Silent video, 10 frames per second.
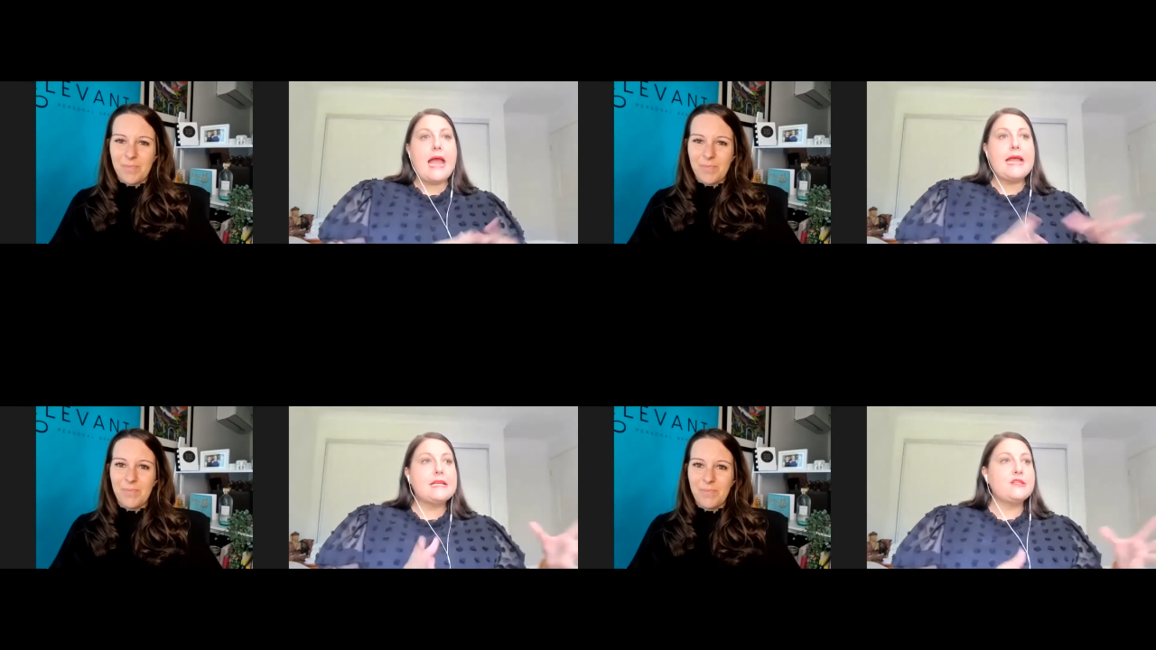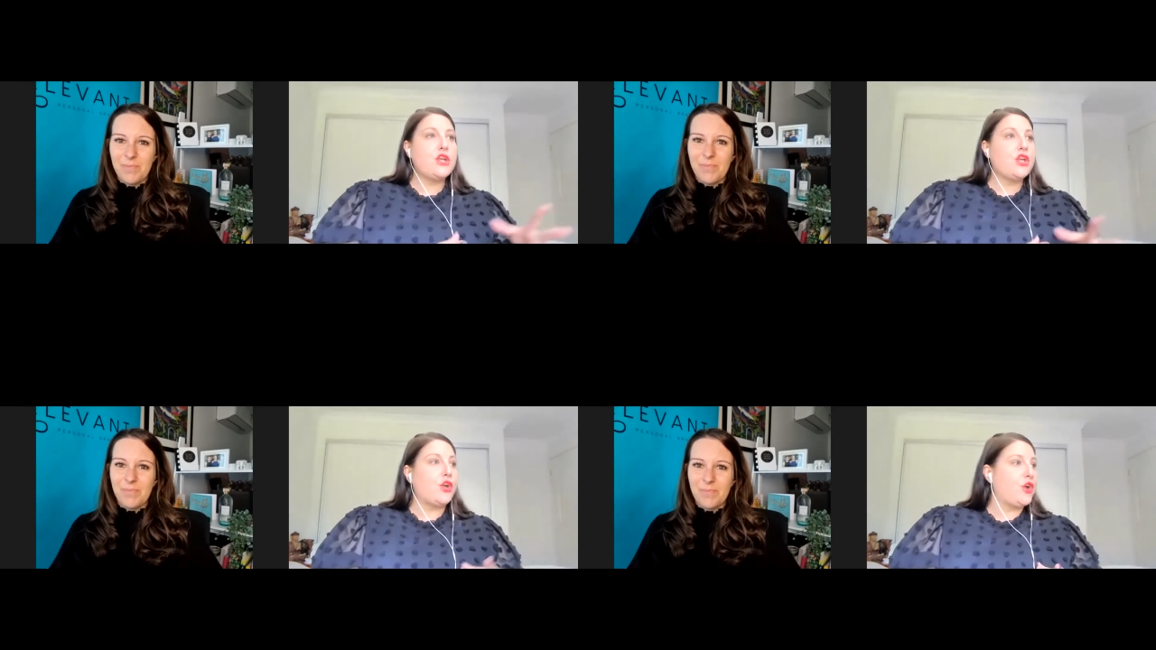
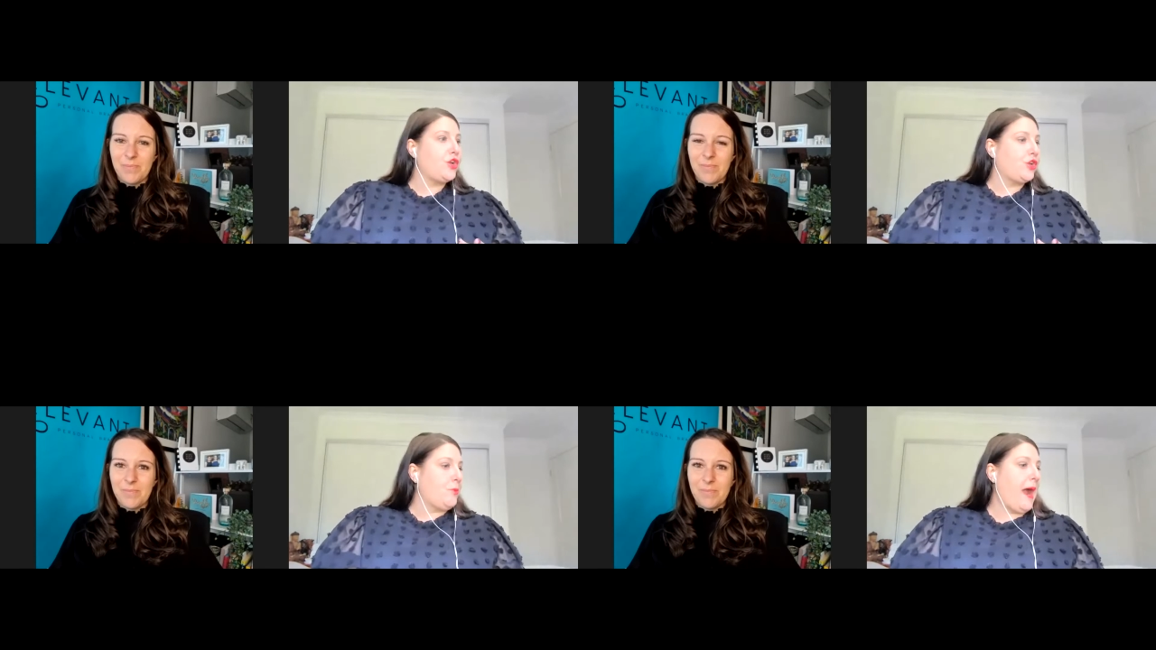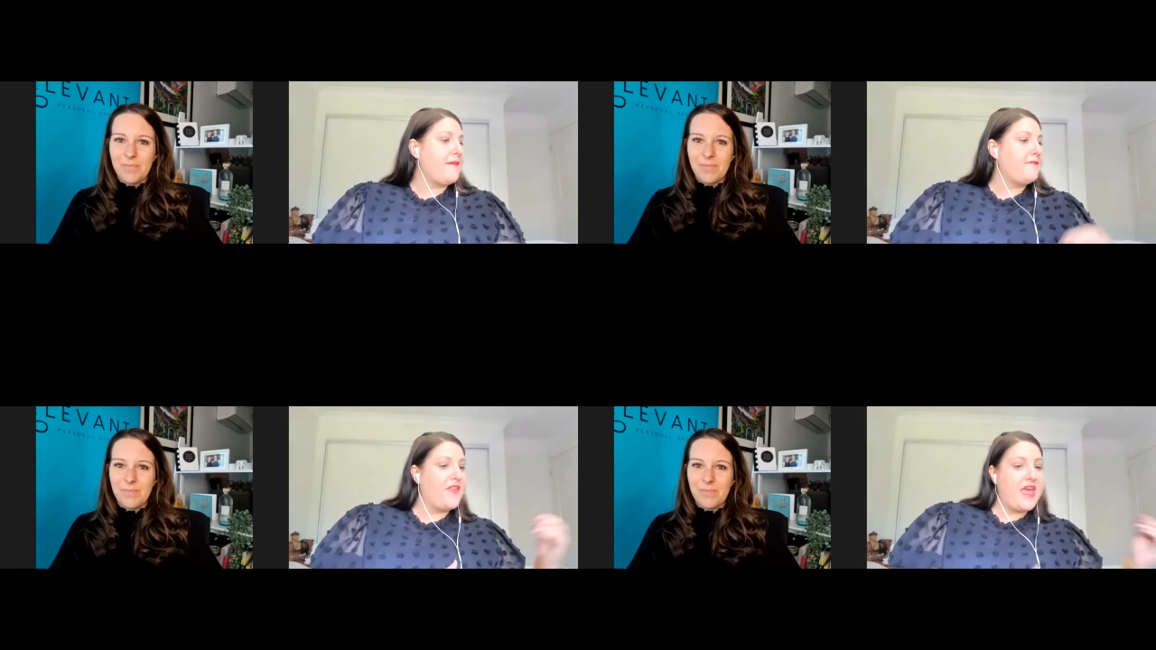Speaker 1: And, you know, you
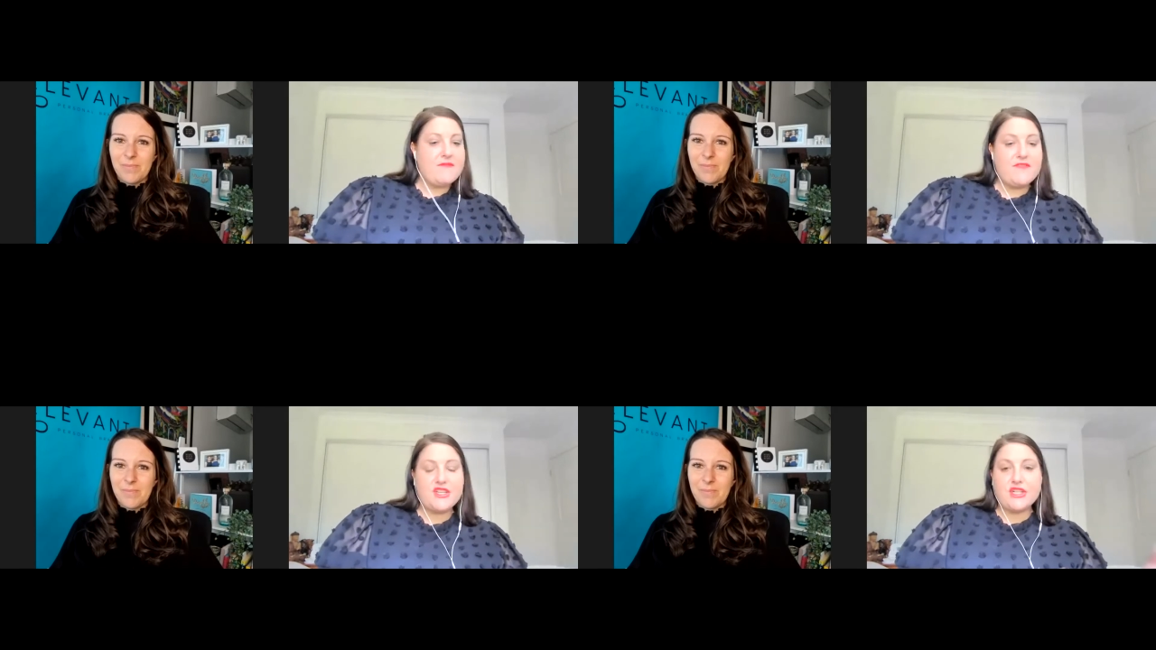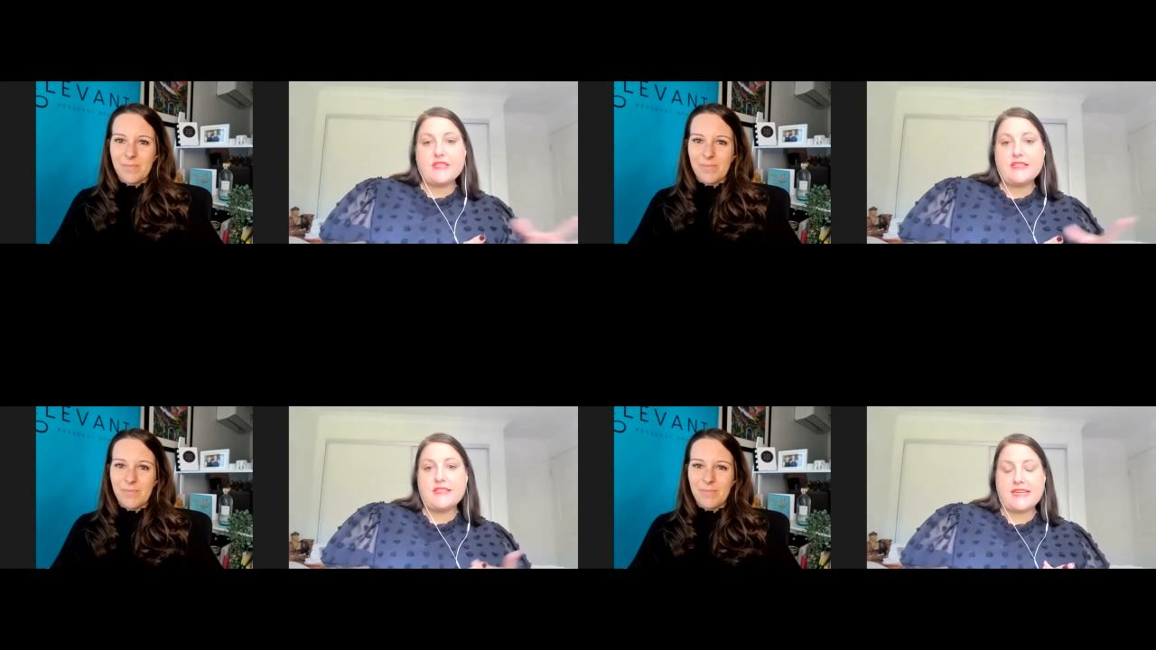have their
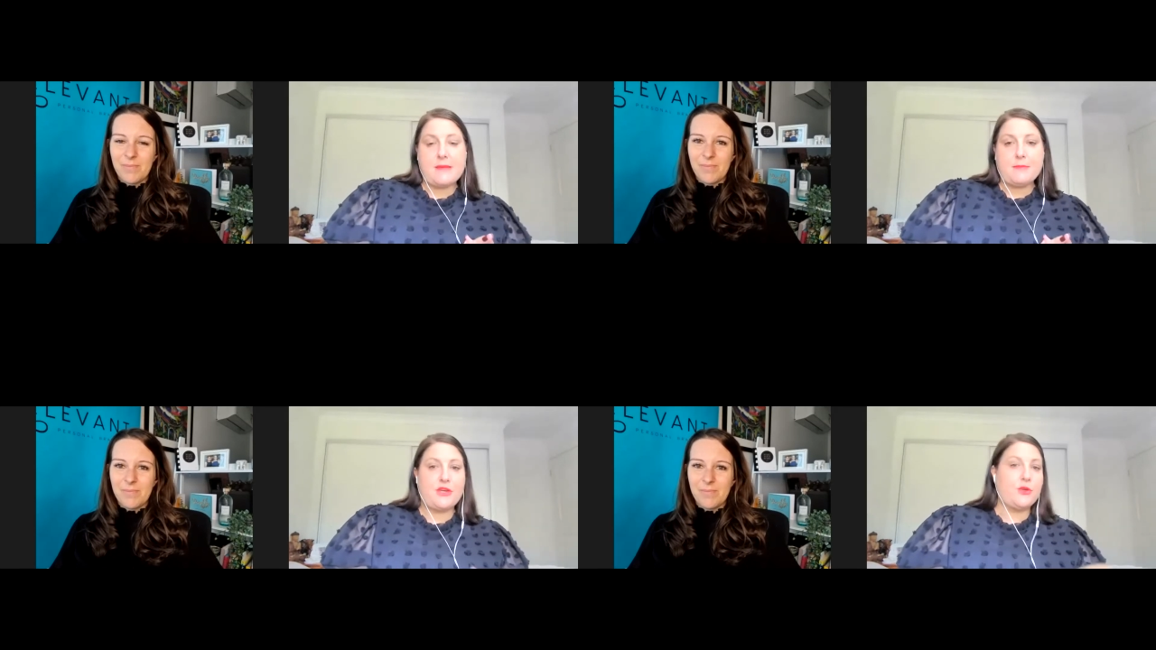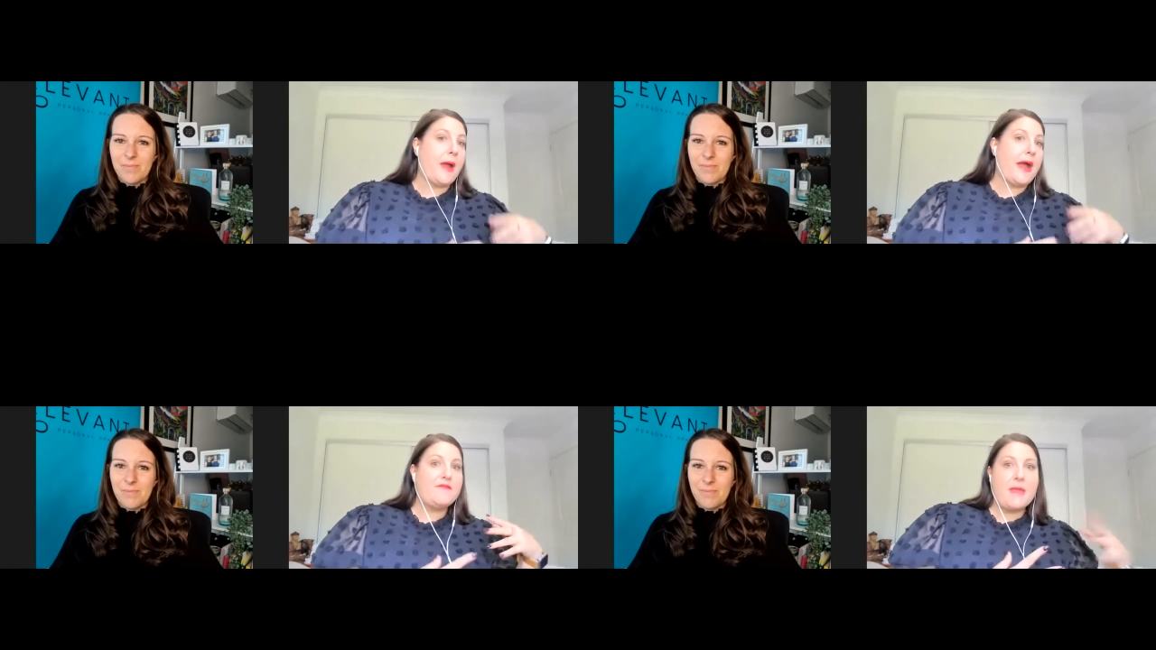vision statement,
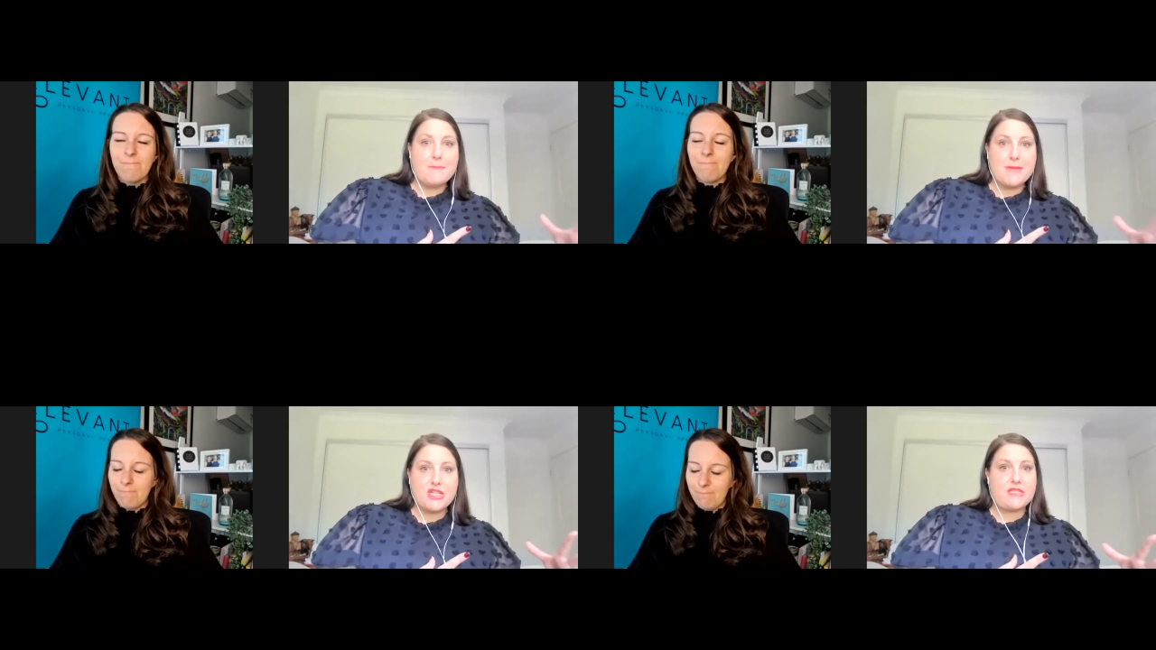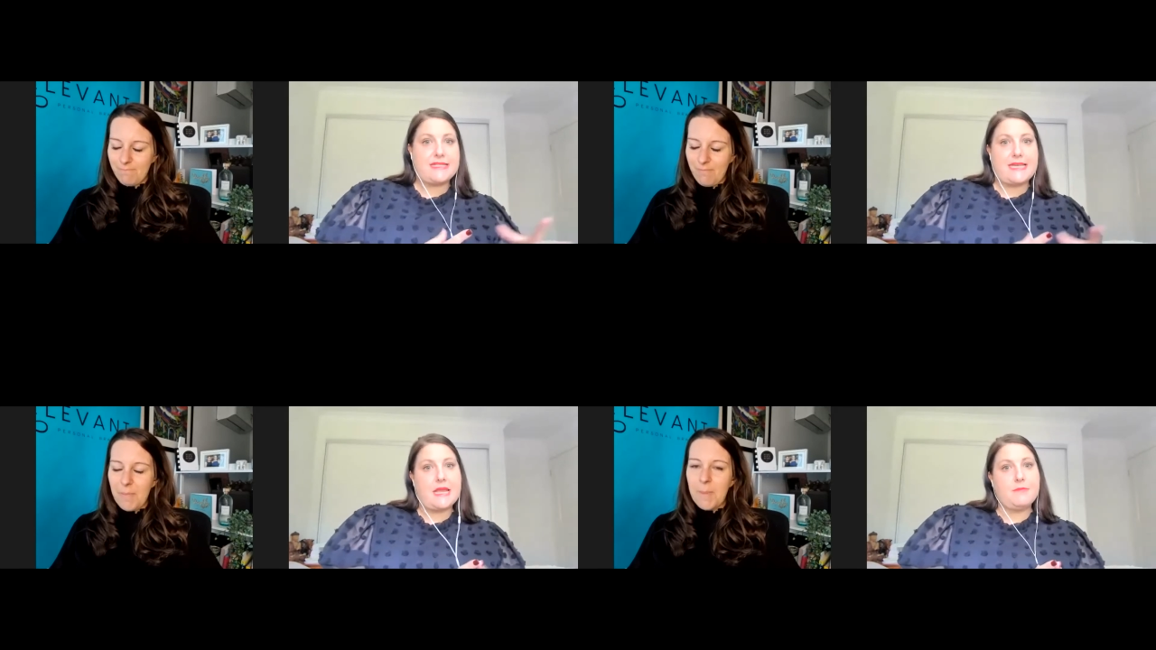you have their
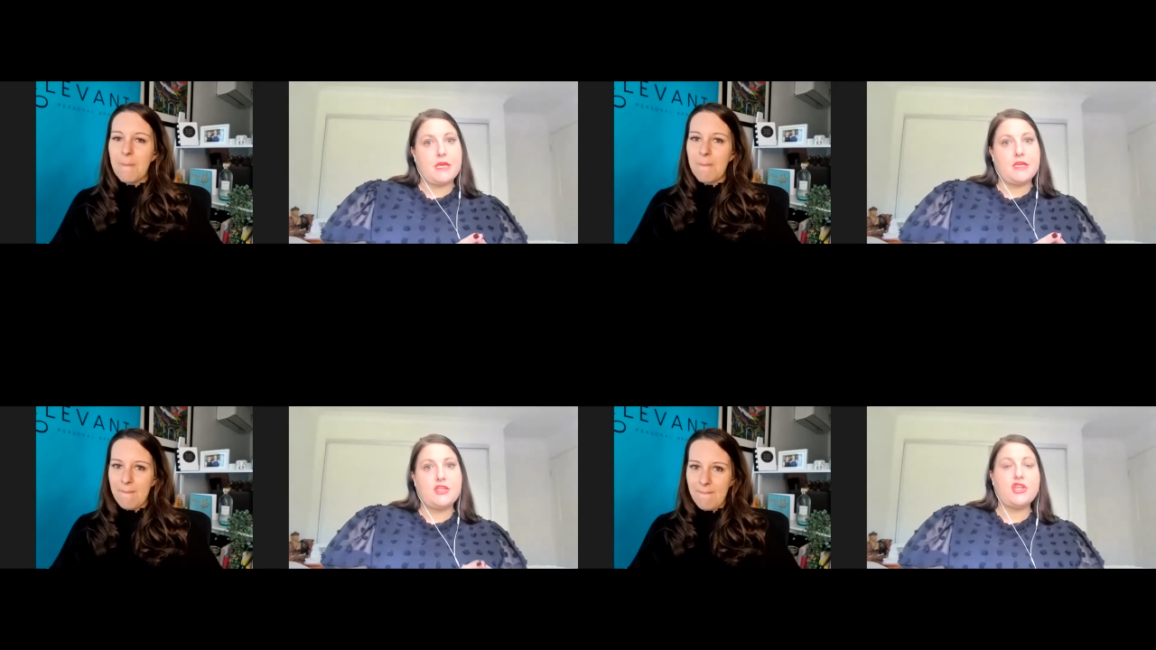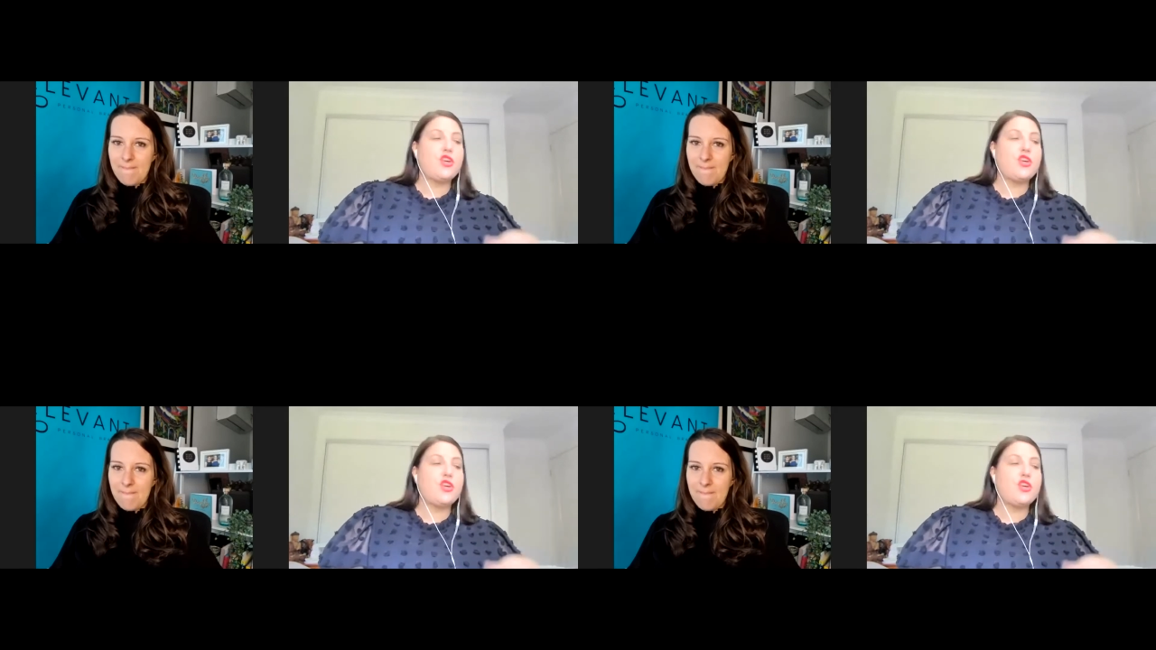mission statement,